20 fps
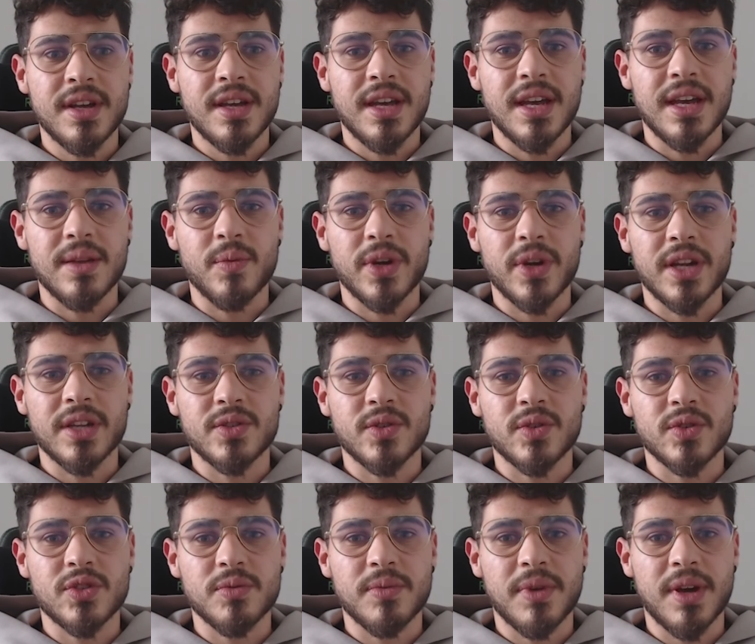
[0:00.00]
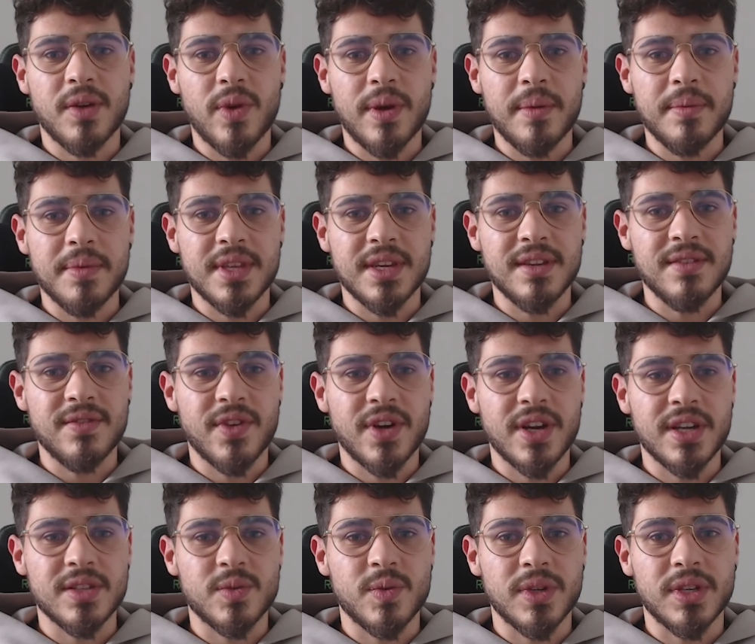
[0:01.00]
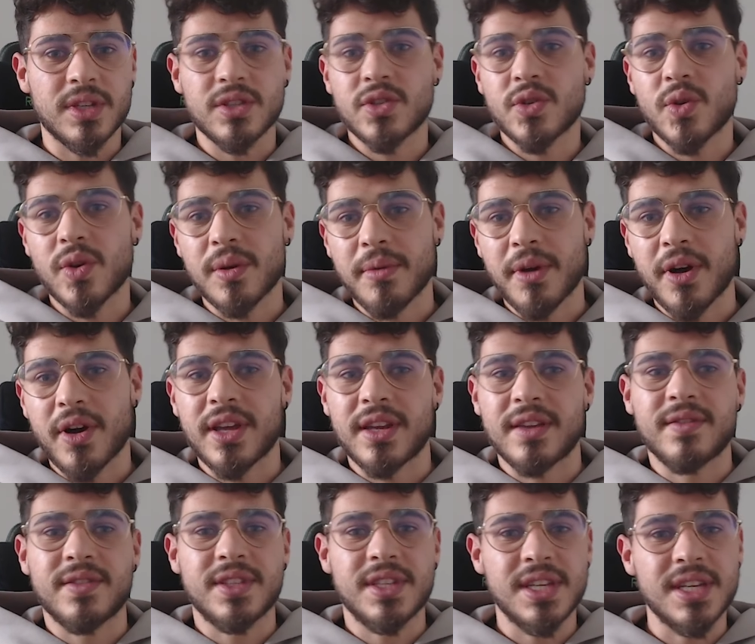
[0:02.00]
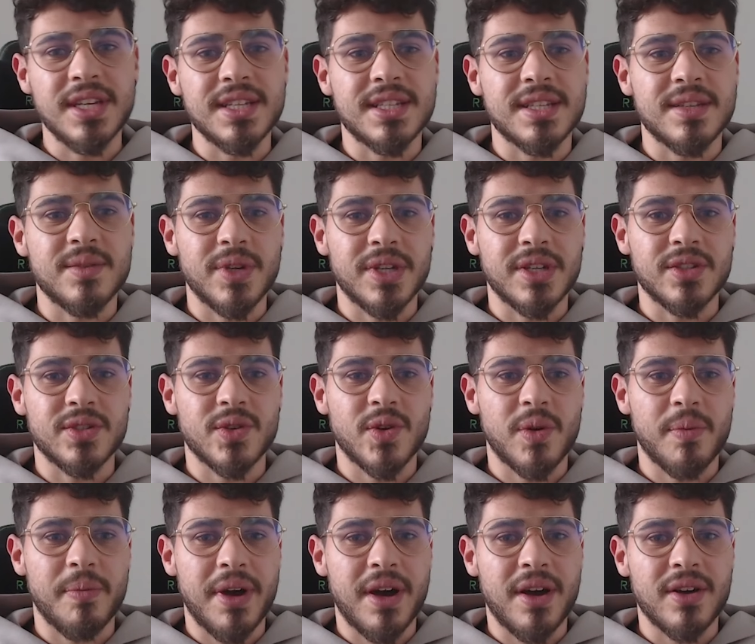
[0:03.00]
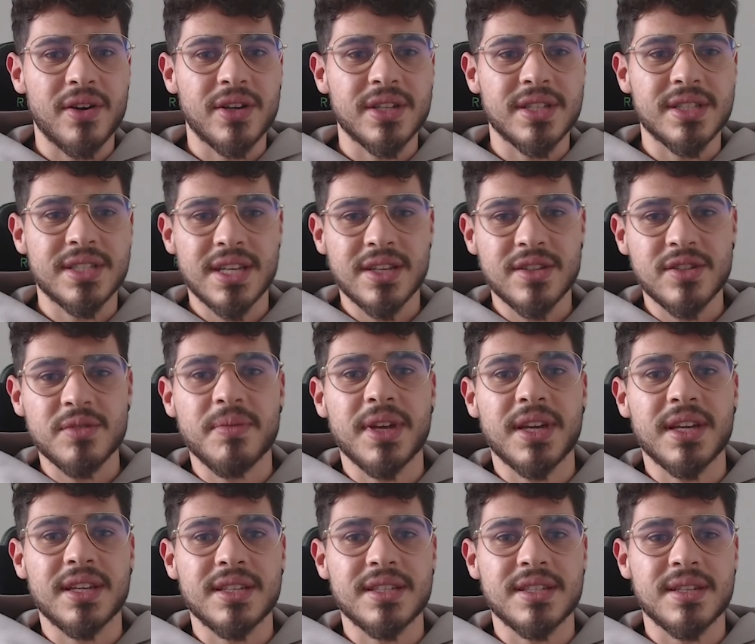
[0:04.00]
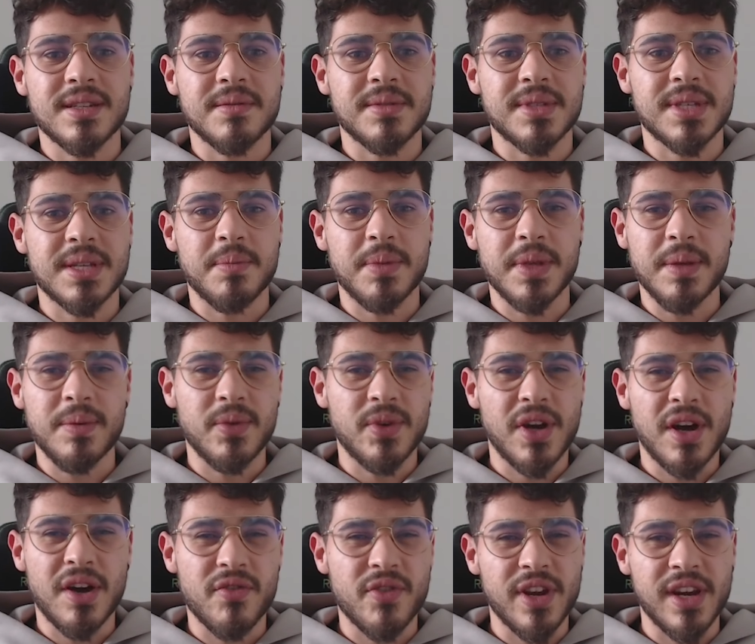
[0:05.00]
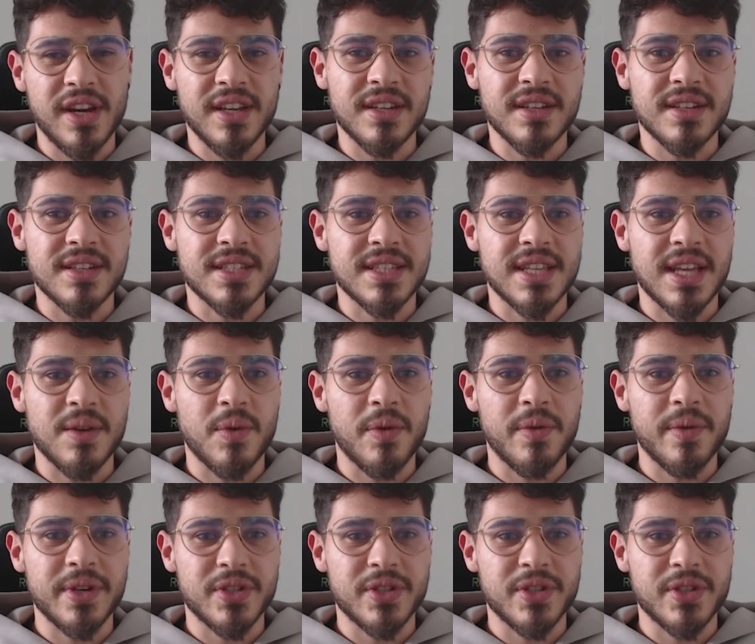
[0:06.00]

and when I talk to my Web3 friends, we can talk about NFTs and we can talk about consensus mechanisms, and people can't really understand what we're